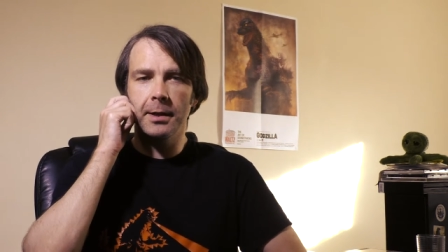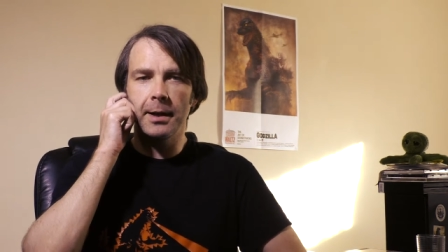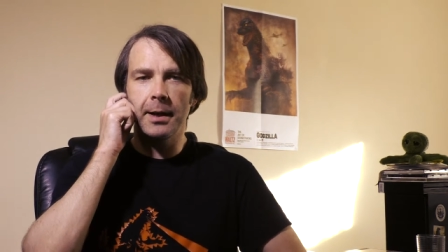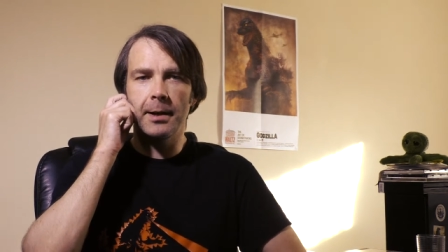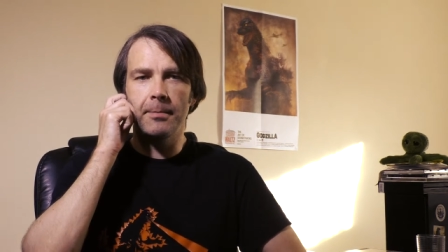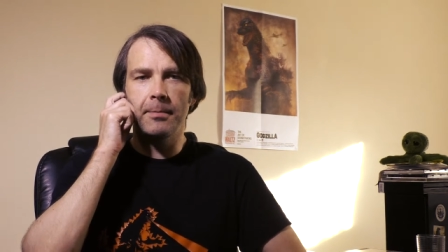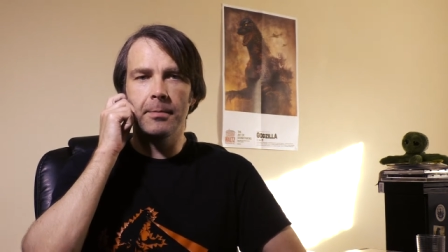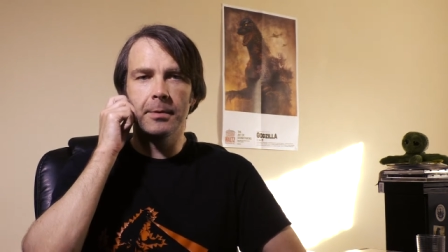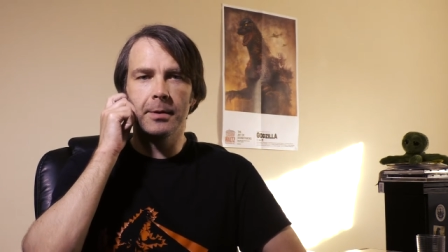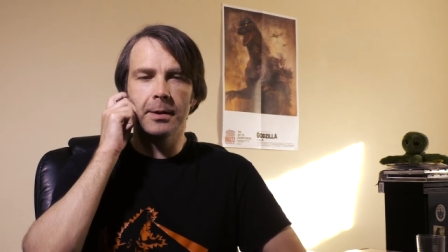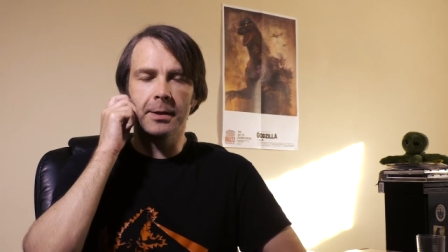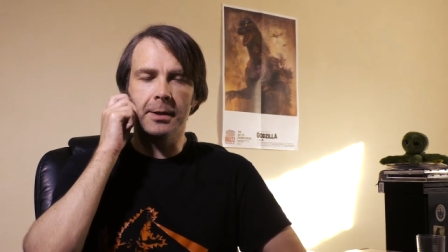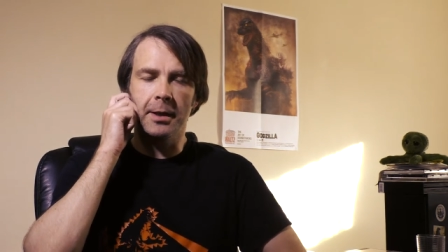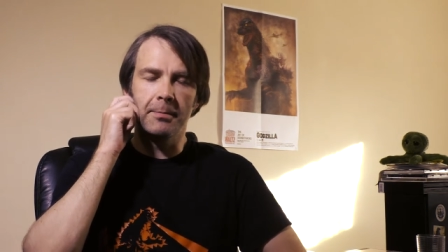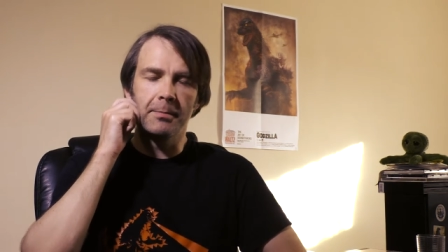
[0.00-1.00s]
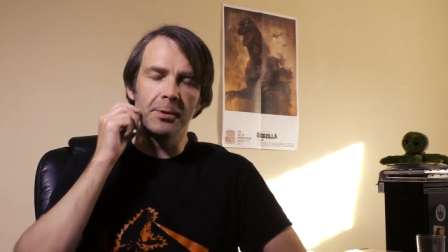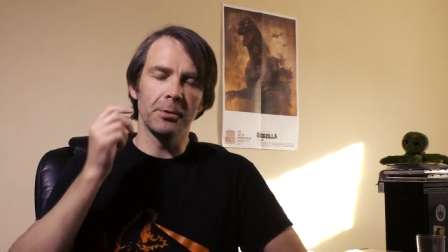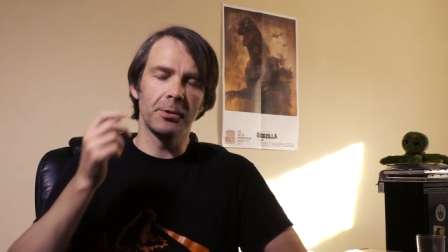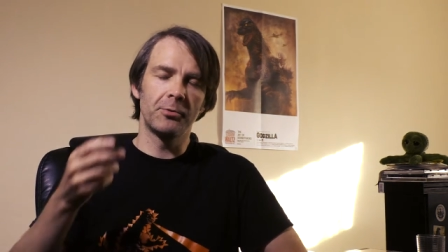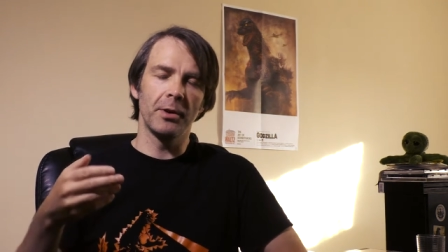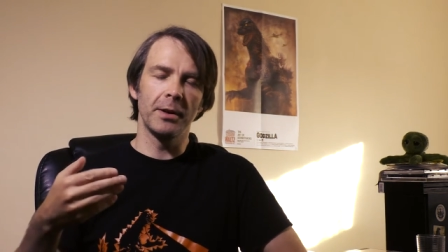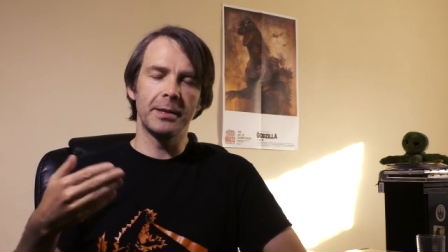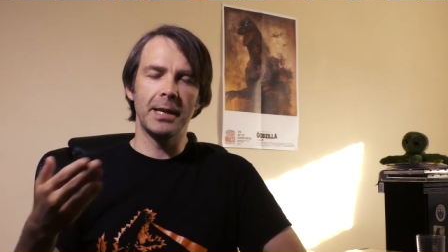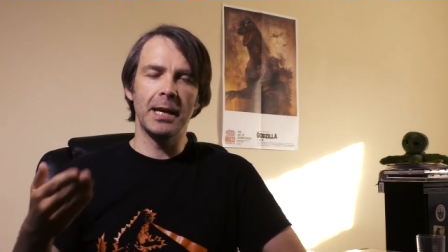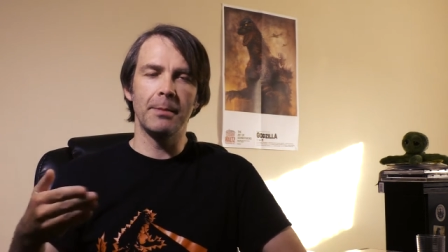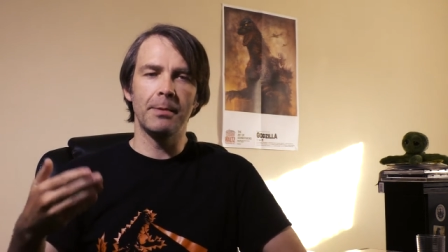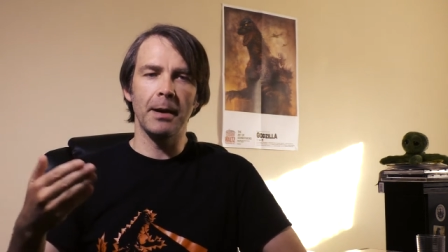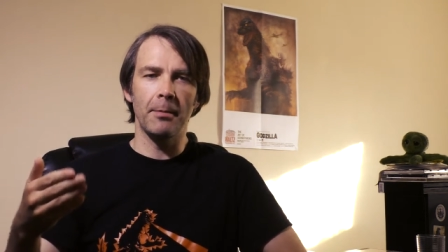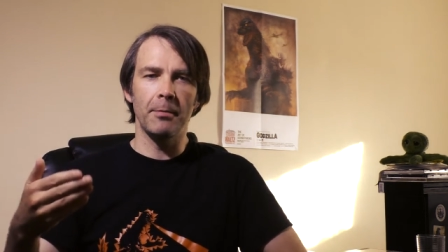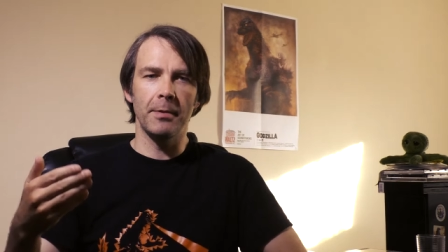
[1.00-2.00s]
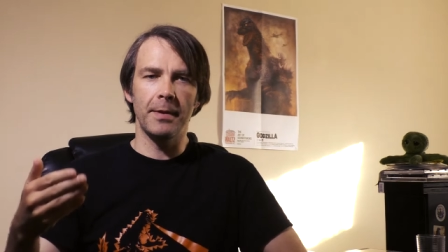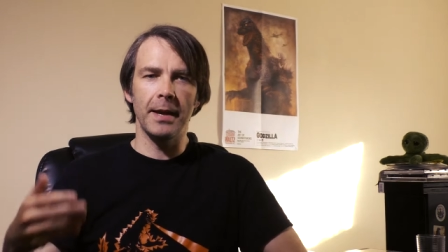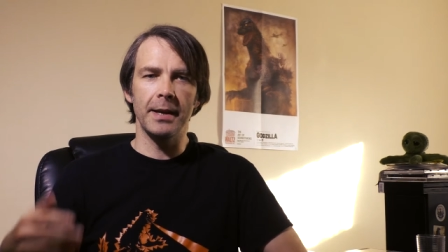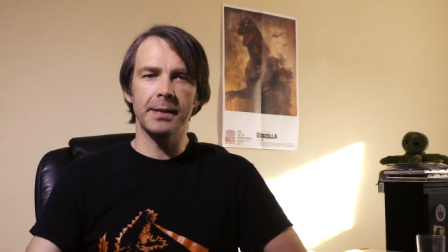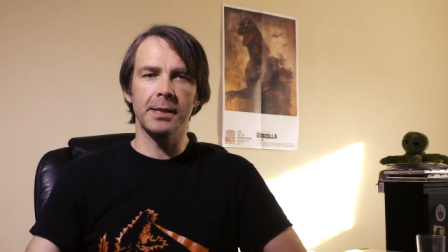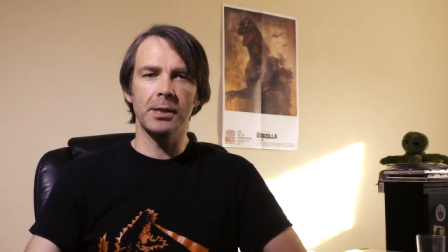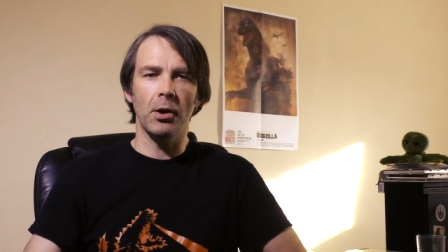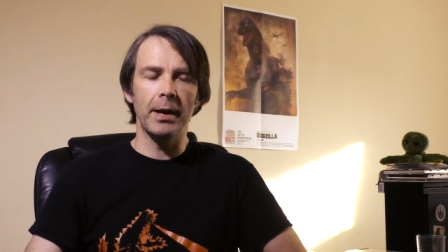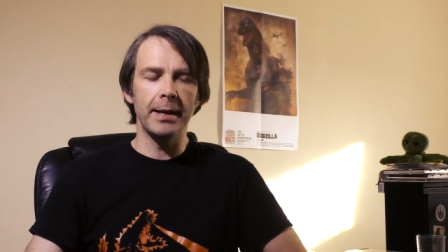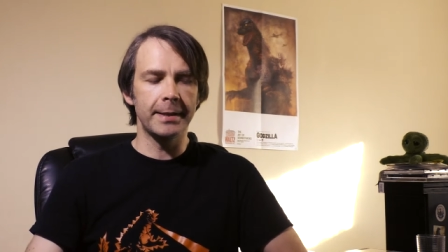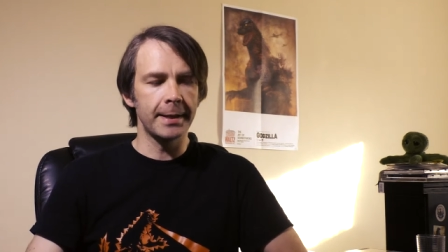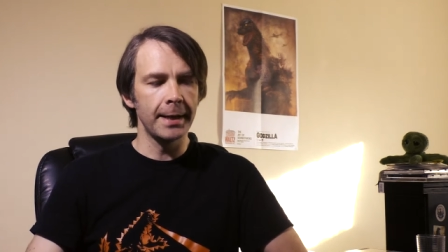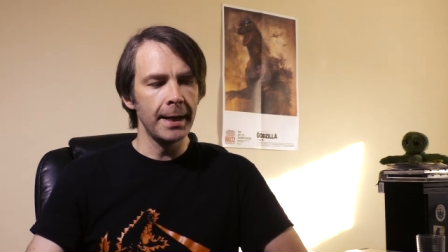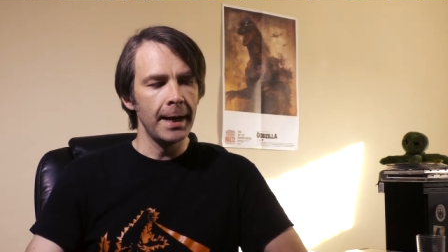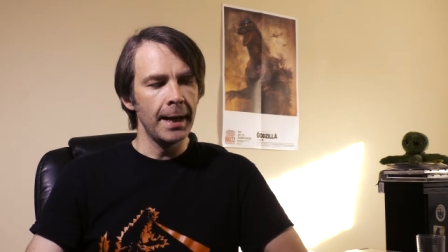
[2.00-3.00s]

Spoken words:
because I sort of tried to keep up with their site,